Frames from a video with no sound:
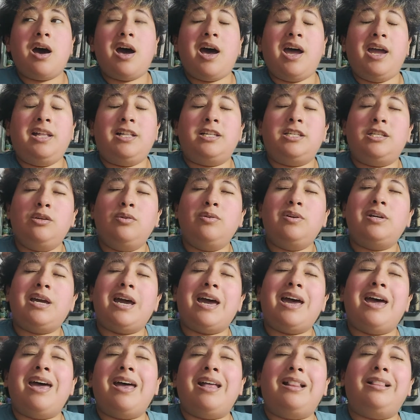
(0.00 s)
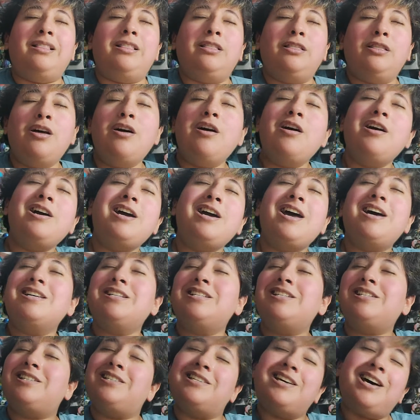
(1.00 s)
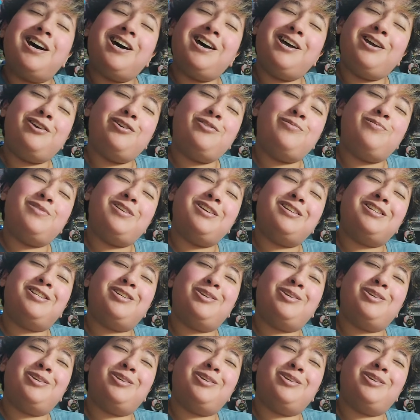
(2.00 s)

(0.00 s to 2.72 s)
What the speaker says: I took a long ass time